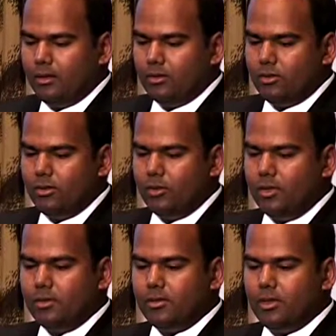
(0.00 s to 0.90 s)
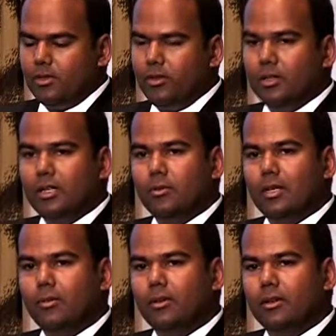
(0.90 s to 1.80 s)
So I wanted to talk to you a little bit
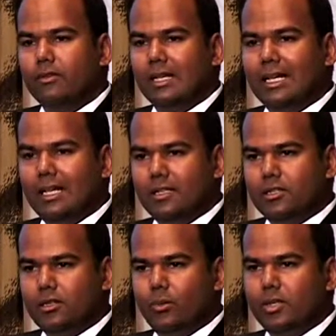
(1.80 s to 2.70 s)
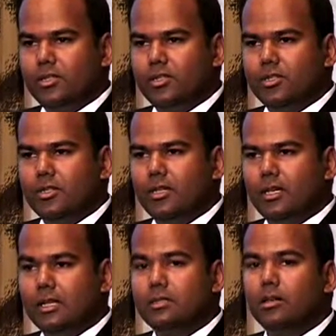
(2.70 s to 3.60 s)
about liver cancer, which
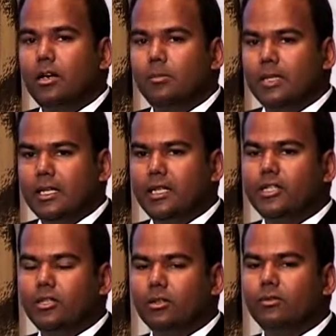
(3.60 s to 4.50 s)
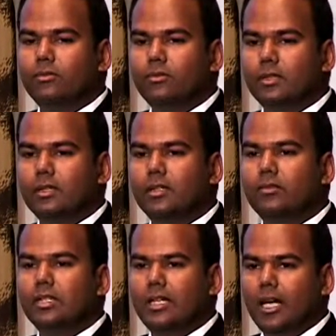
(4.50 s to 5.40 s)
is a complication of
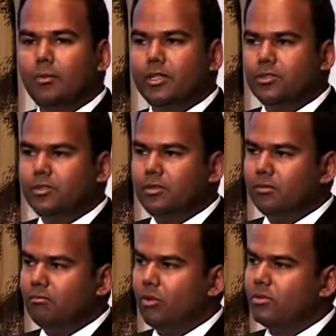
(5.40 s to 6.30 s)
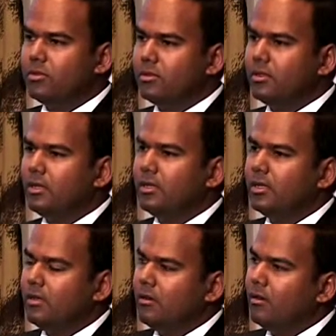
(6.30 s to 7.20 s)
liver damage. Most,
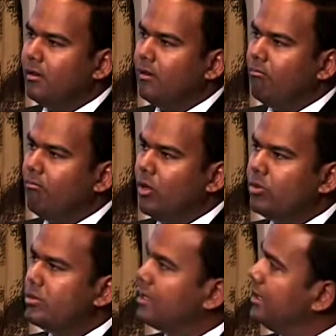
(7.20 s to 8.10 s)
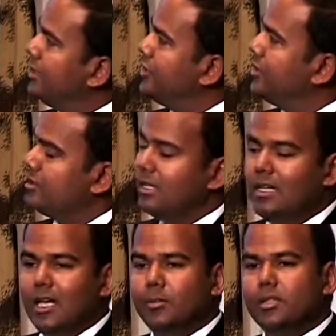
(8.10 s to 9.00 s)
most conditions that
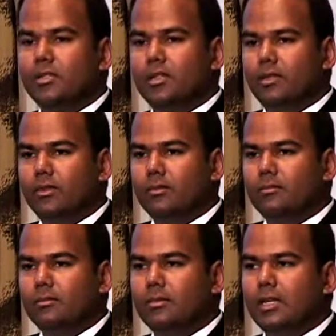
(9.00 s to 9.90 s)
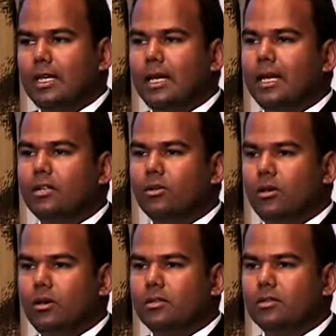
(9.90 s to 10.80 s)
damage the liver can
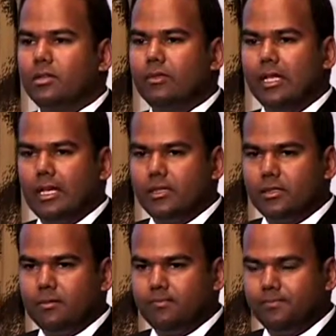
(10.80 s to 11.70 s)
cause liver cancer,